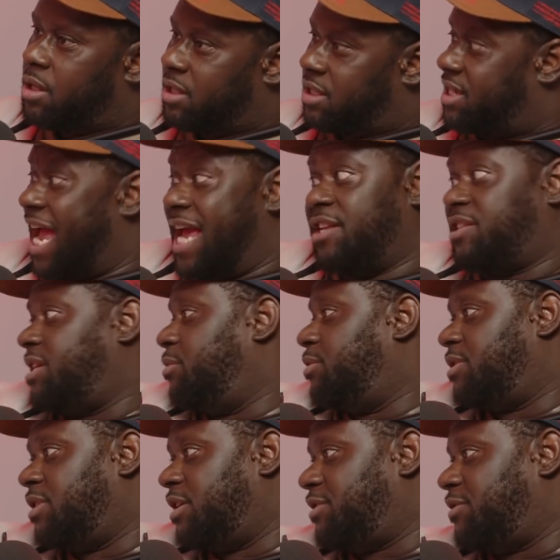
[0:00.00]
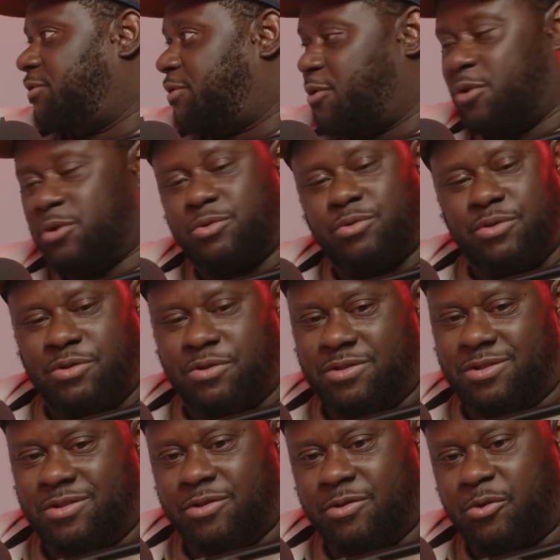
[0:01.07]
Dynasty was us, of course.
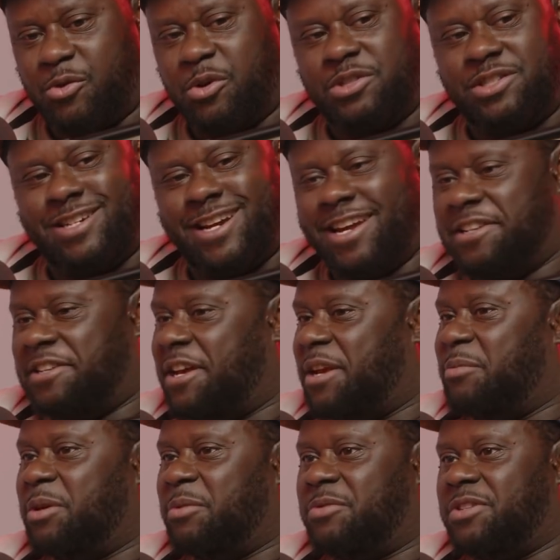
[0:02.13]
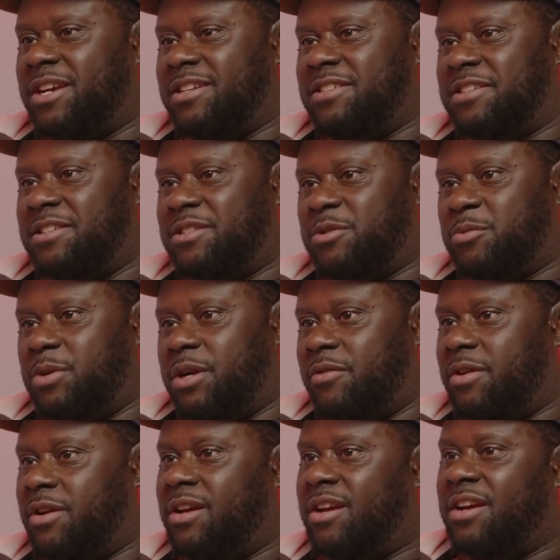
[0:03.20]
Of course, Jay and Damon them changed it to whatever,